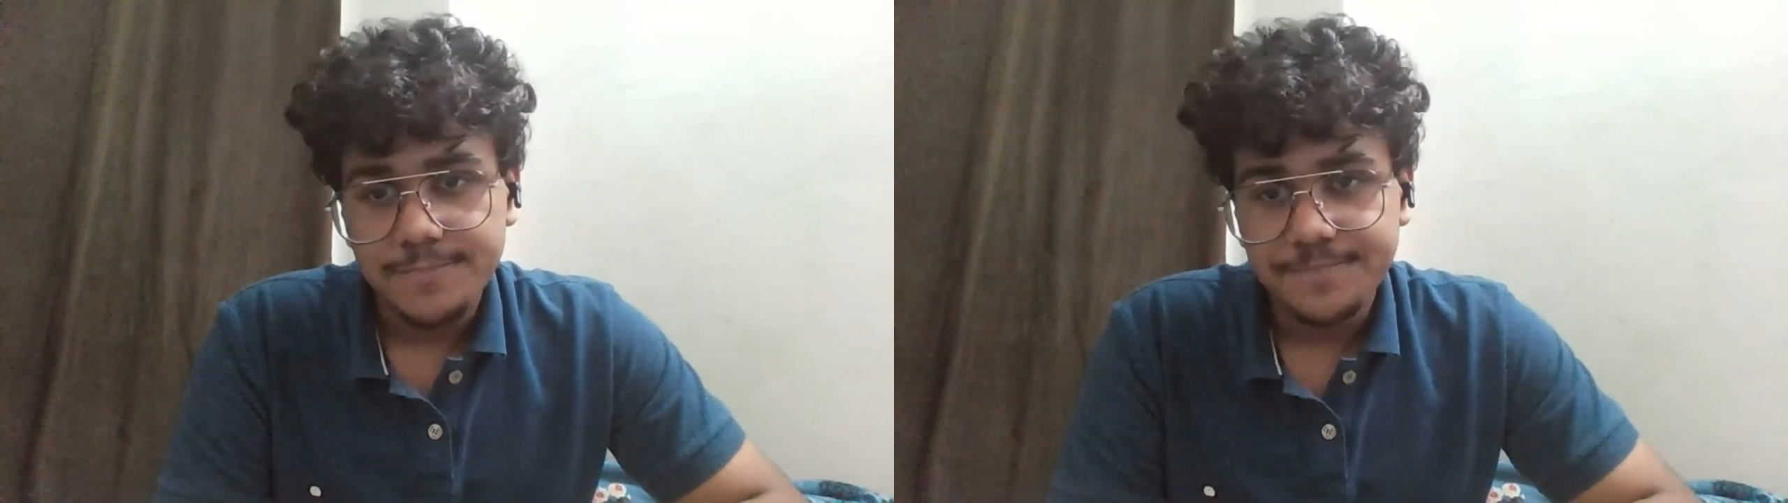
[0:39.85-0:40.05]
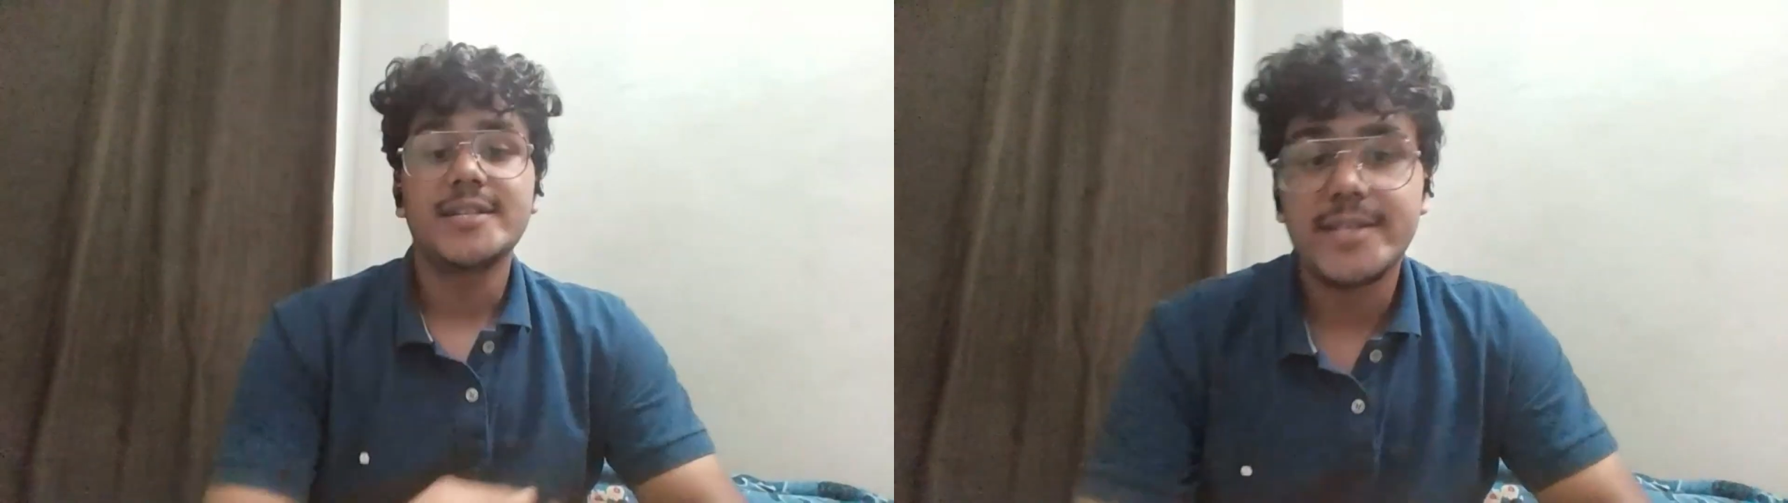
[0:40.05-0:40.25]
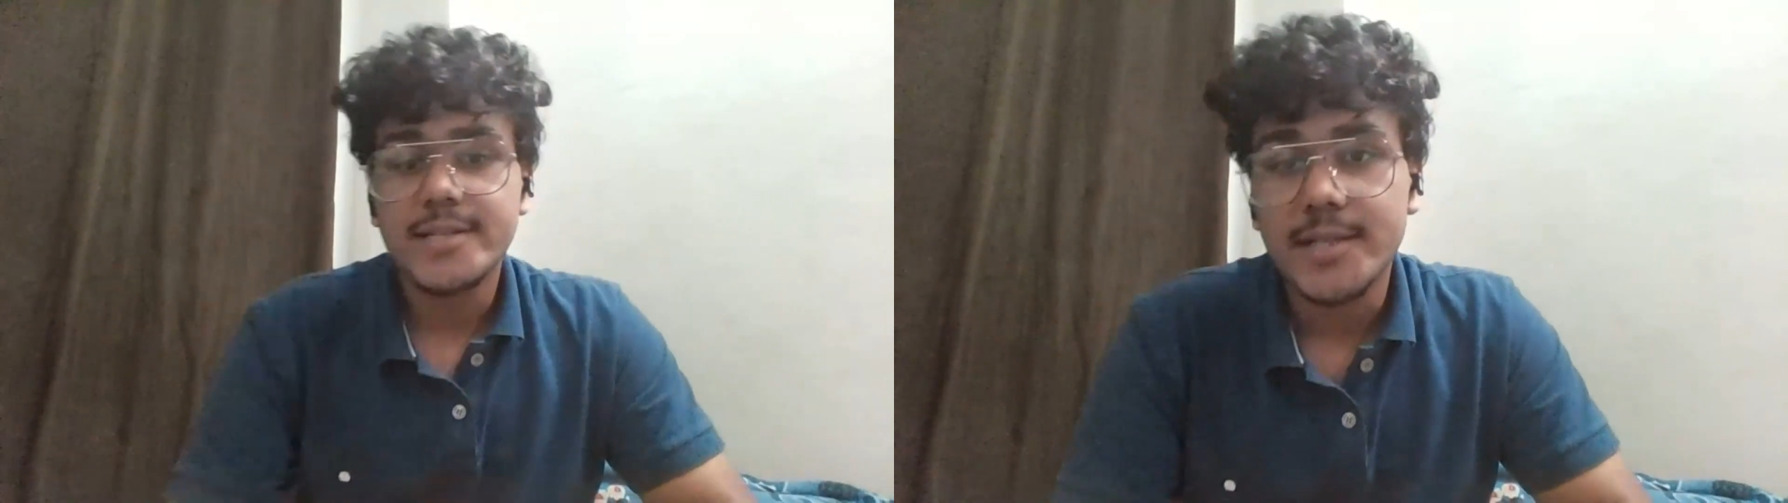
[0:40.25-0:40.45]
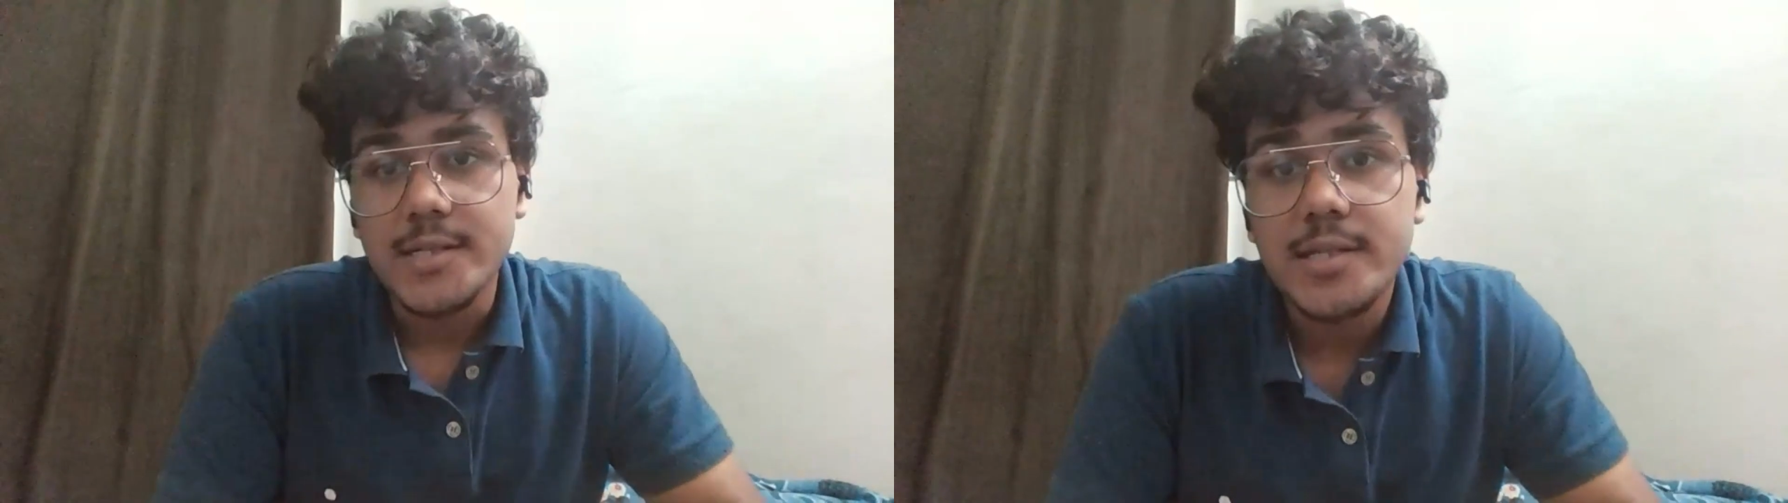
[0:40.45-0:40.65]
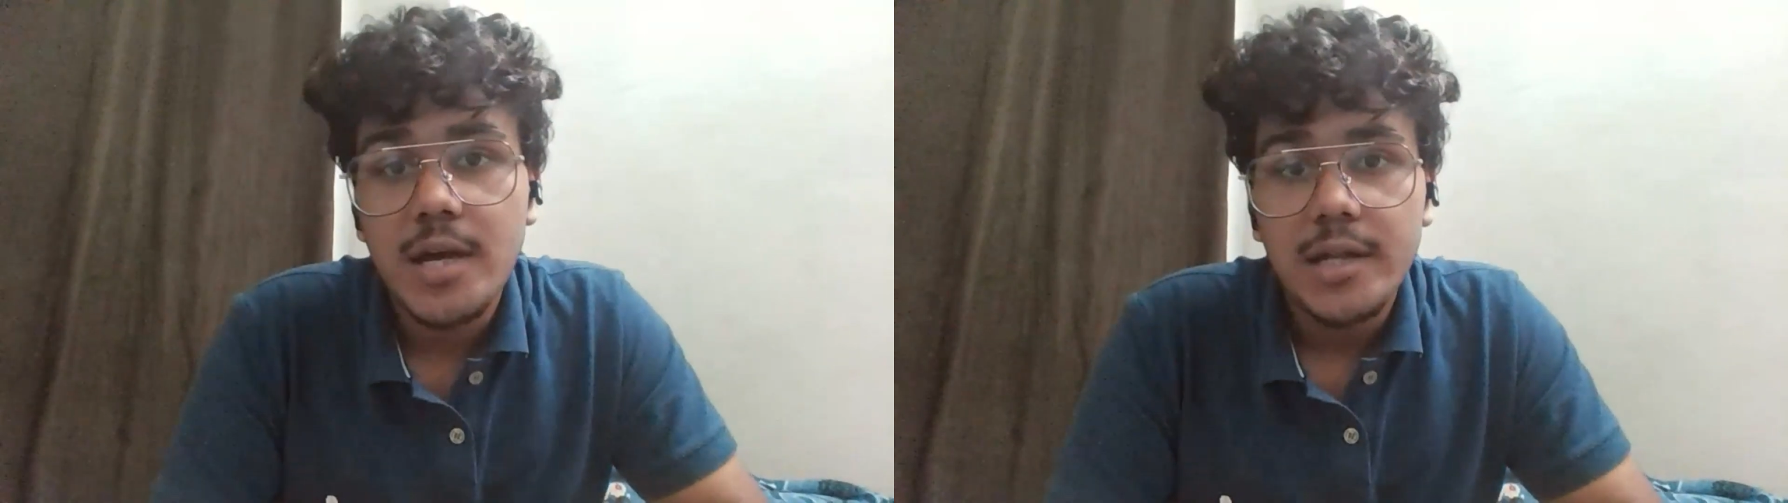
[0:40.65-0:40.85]
So let's
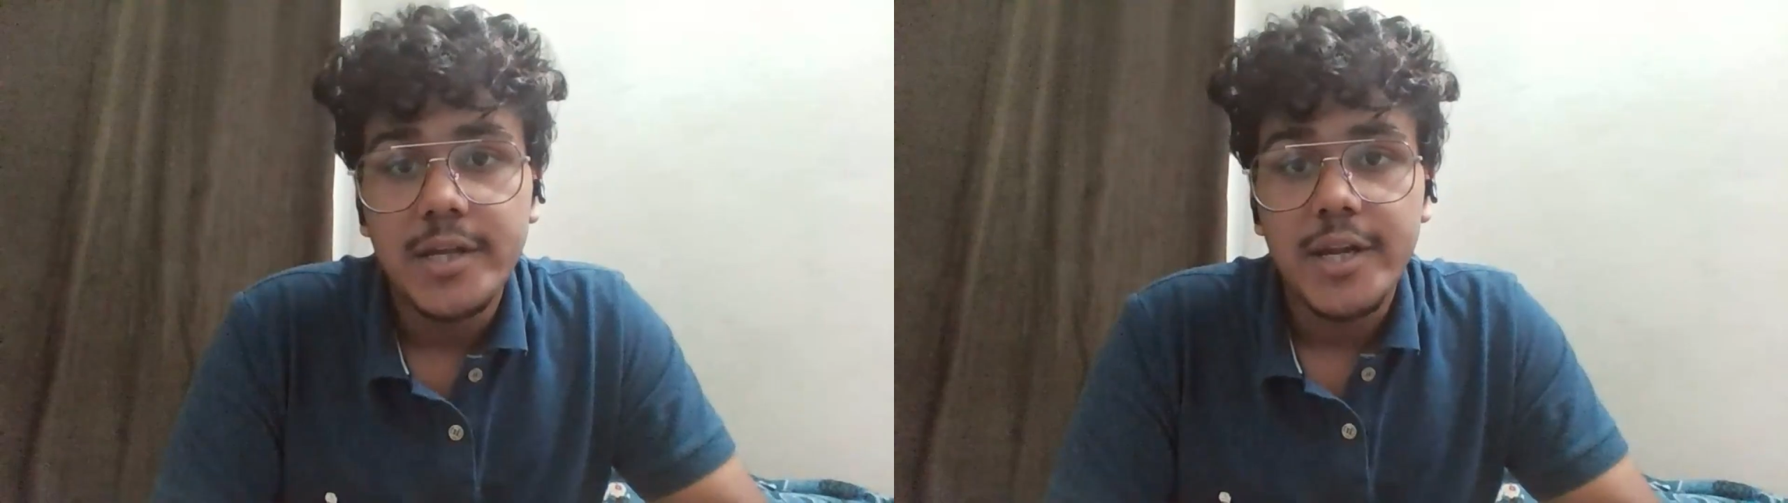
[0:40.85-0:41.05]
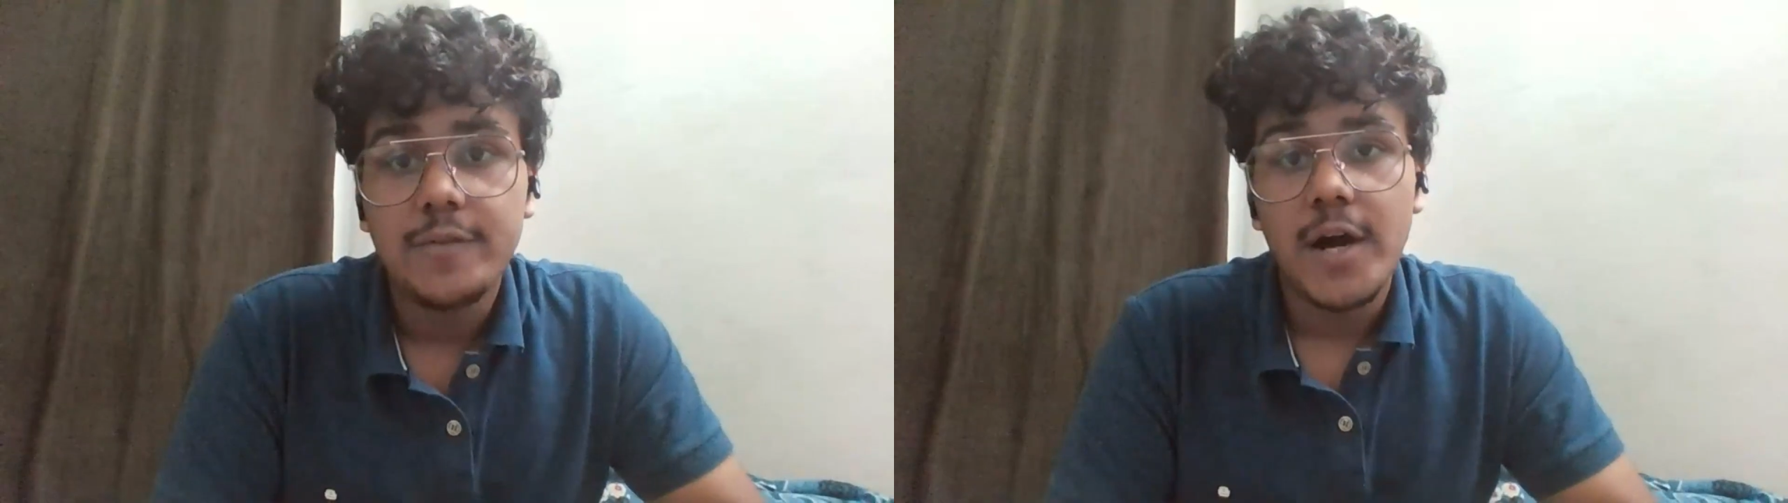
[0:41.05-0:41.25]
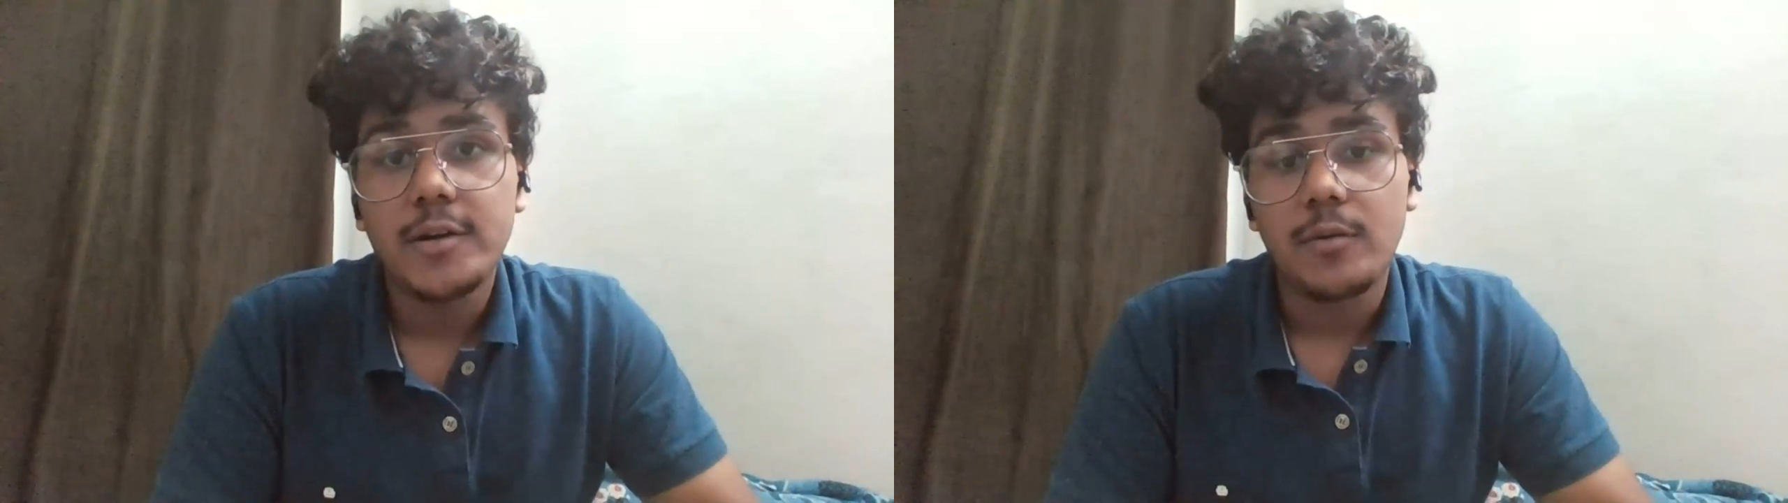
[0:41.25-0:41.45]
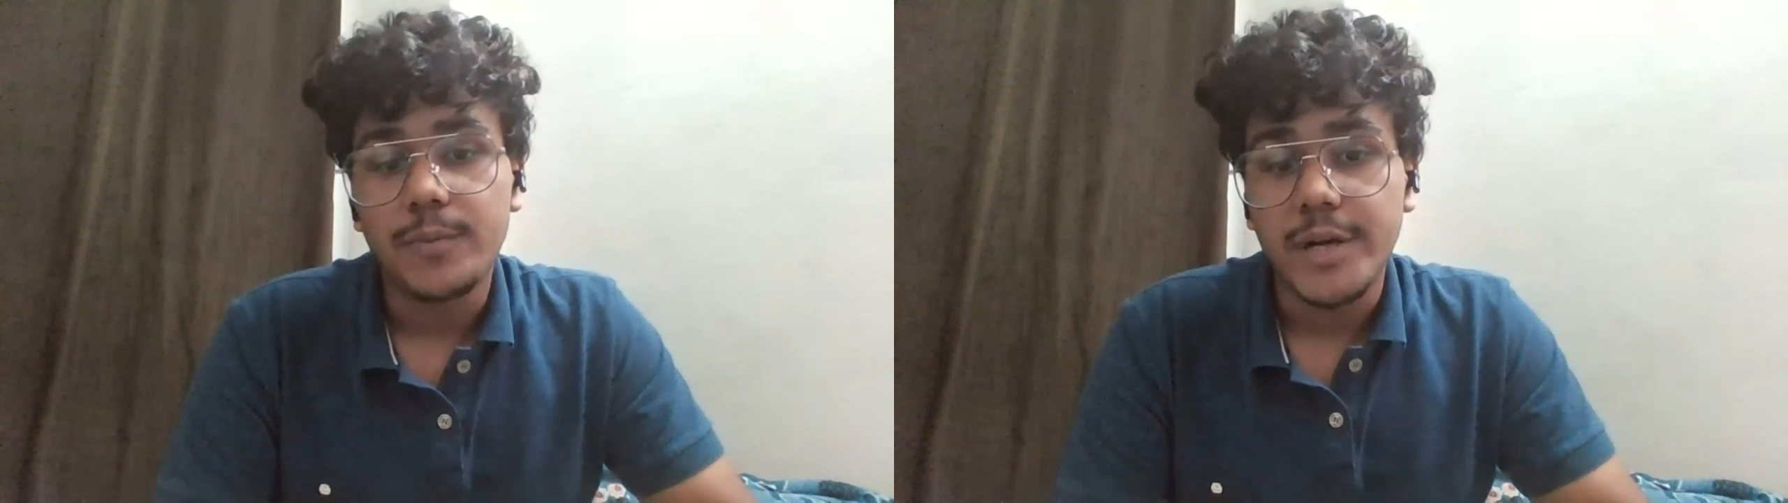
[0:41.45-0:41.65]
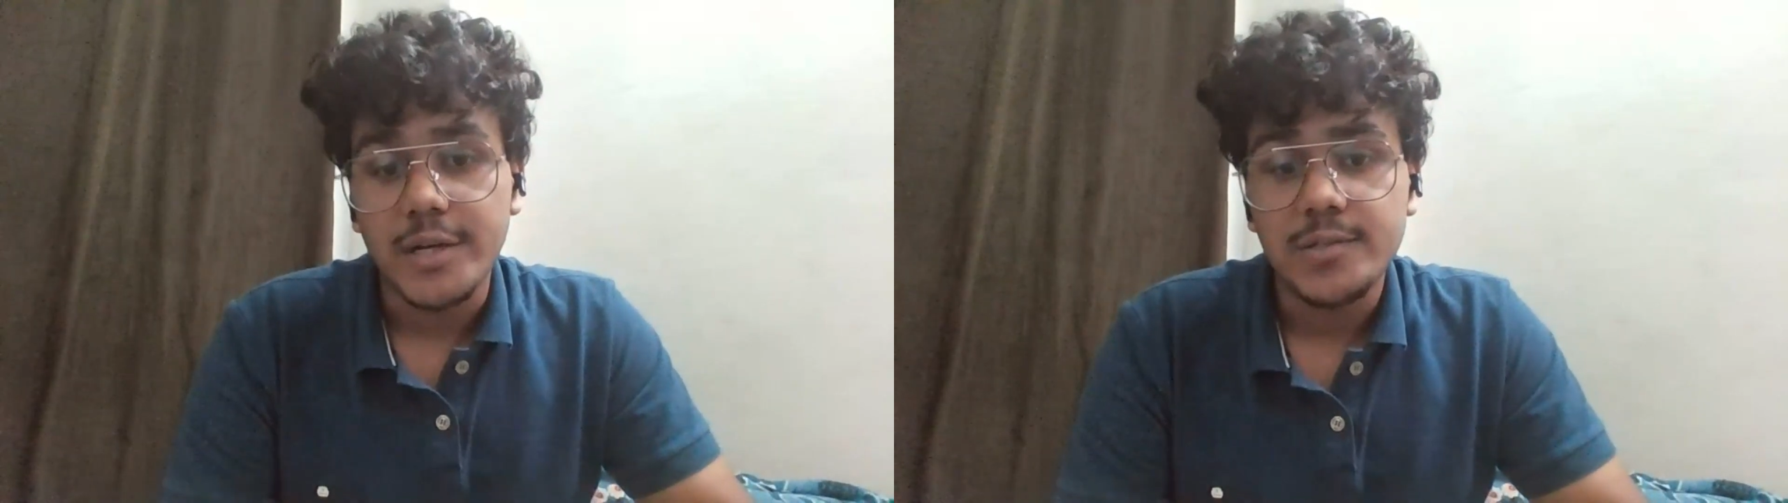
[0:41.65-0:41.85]
discuss the required
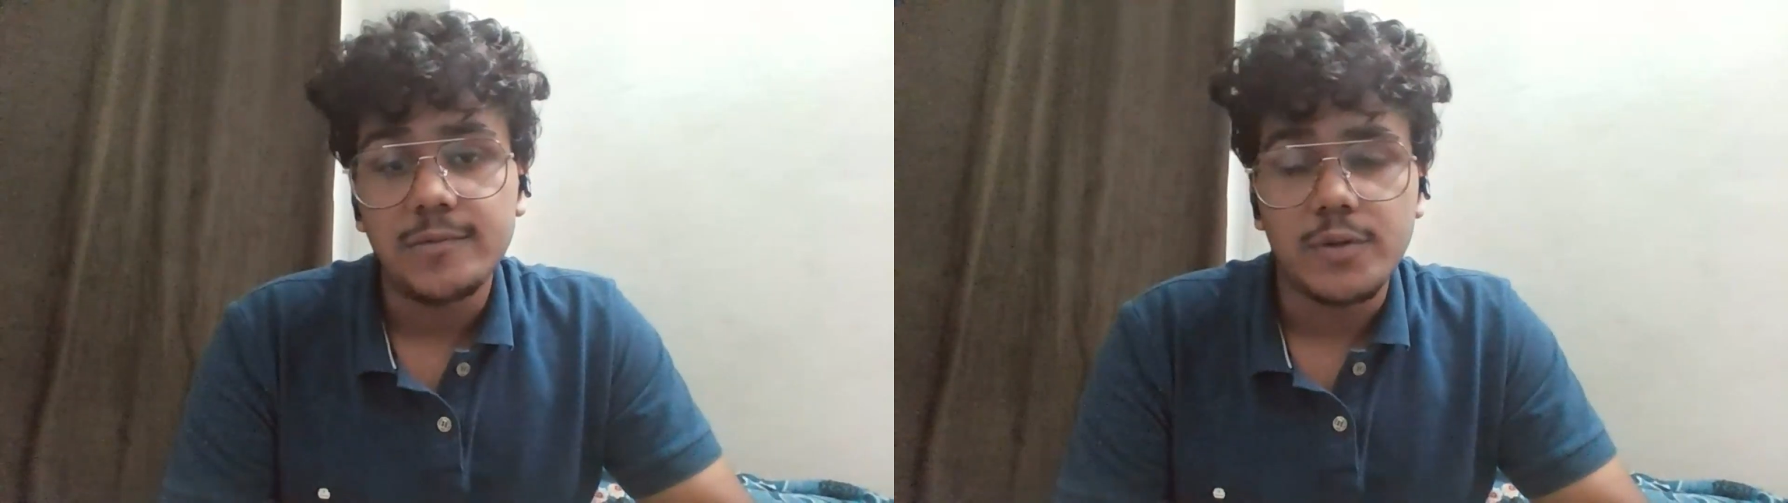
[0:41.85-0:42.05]
components